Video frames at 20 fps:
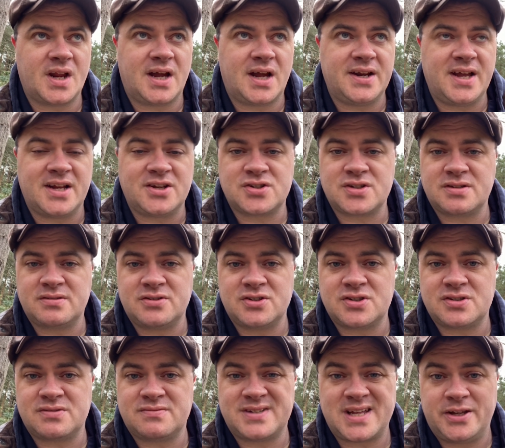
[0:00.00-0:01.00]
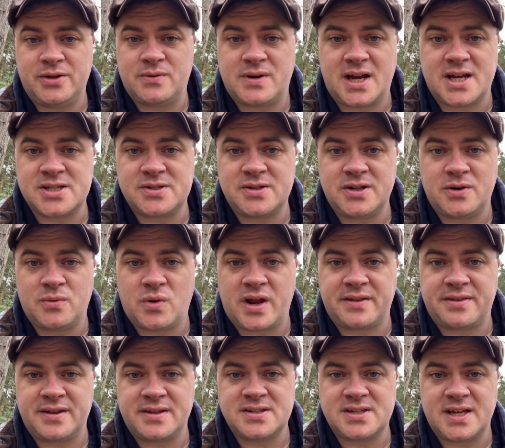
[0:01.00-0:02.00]
yeah, just tell you guys, what I
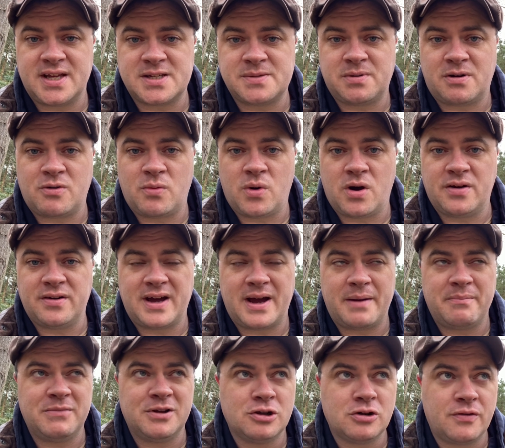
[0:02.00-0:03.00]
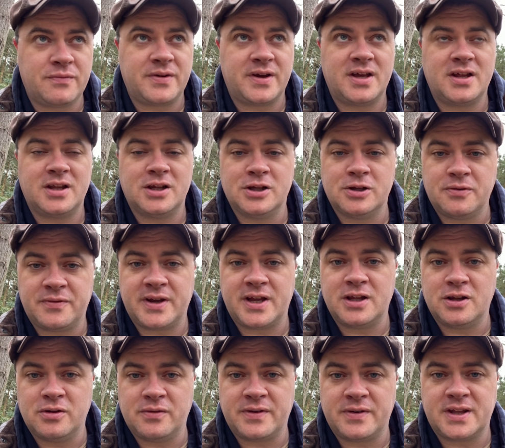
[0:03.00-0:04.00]
think to the Explorer 1. I'm loving,
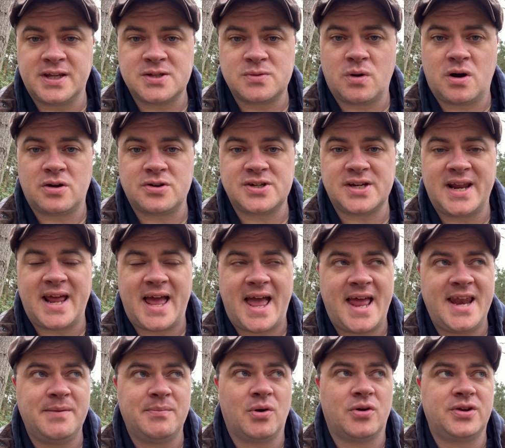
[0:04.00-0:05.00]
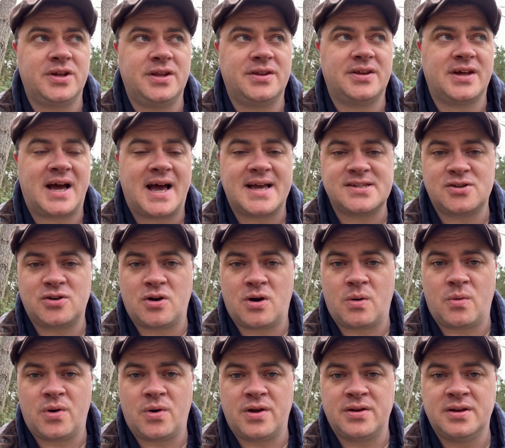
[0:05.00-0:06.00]
loving, loving this watch. And anybody that hasn't
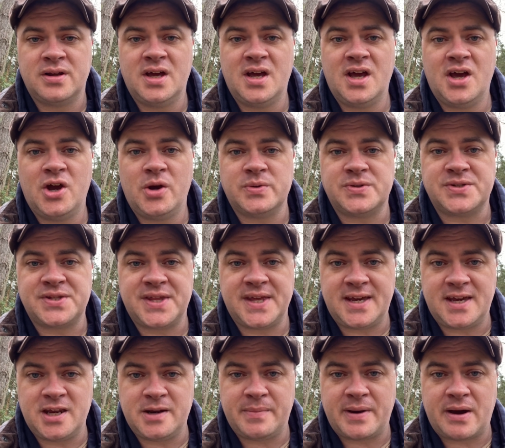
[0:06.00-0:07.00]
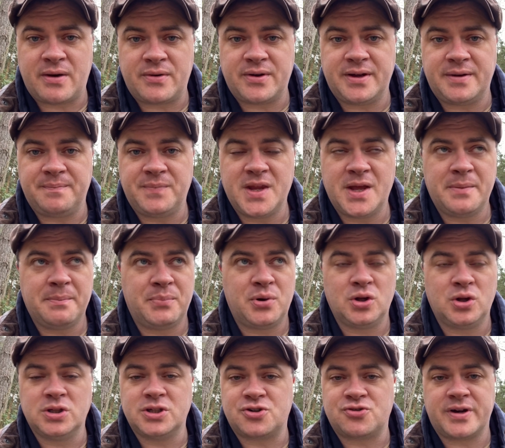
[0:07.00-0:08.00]
got one, who's thinking about it,
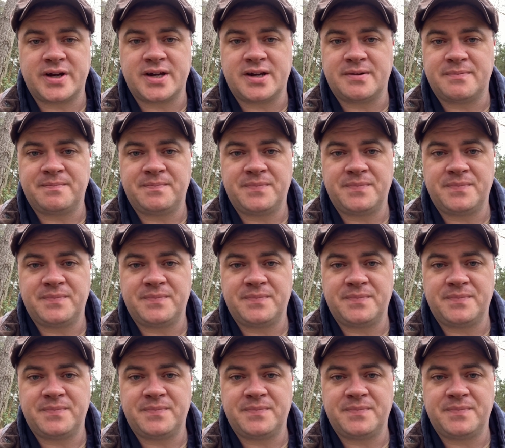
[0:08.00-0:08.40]
pull the trigger.